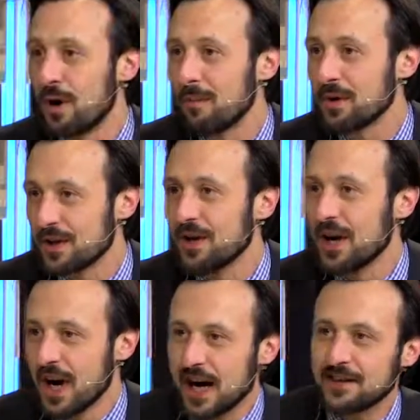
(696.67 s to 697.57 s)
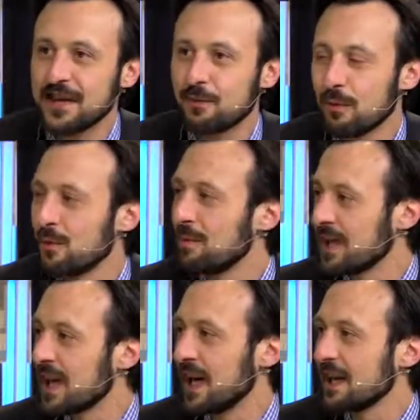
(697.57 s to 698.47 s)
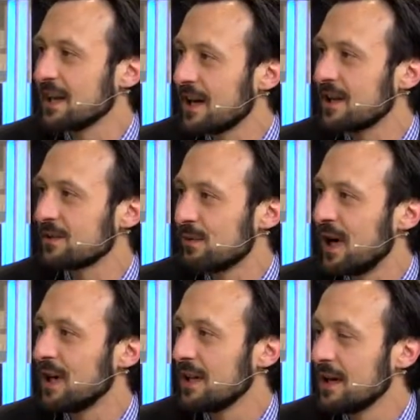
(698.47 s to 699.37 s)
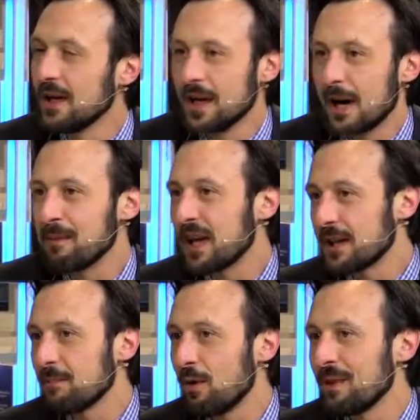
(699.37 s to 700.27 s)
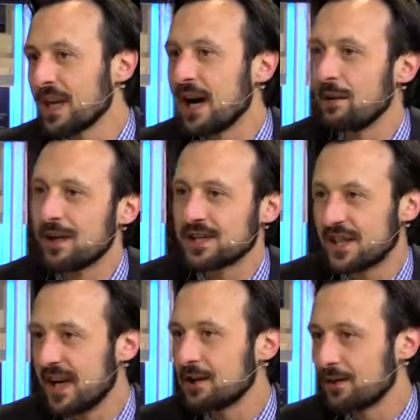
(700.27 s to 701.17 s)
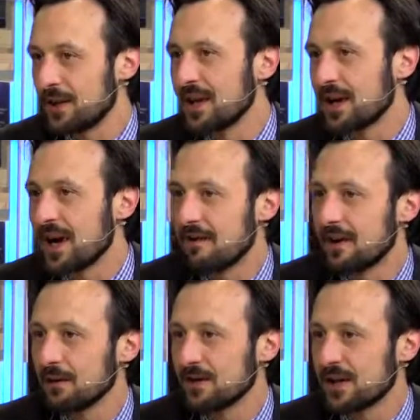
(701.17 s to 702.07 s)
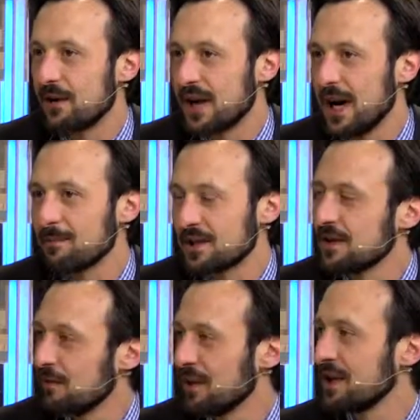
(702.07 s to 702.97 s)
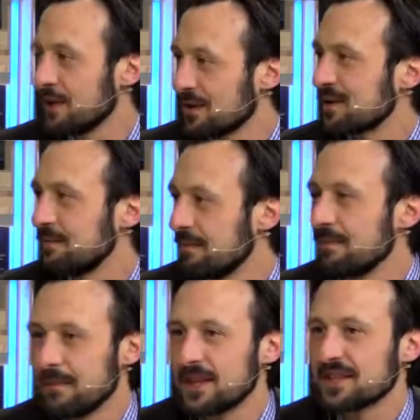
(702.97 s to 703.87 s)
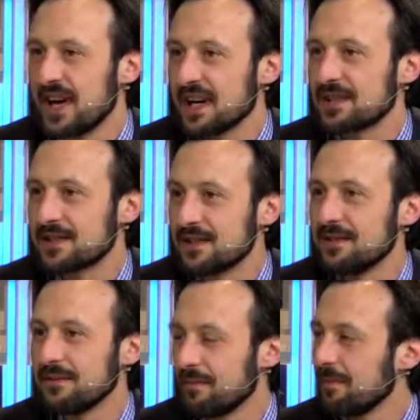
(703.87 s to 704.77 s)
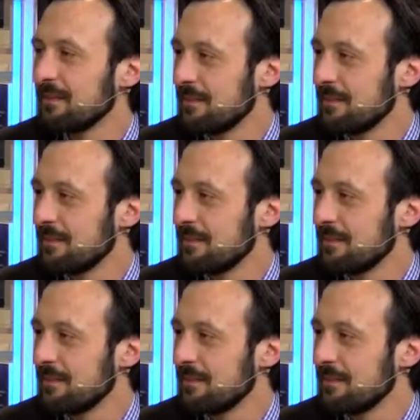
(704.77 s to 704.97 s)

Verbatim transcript: popular, right. I think we will be getting there as well. Okay. I mean, at the moment, iOS and Android are covered with our apps. Right, Windows is next. Right, cool. right.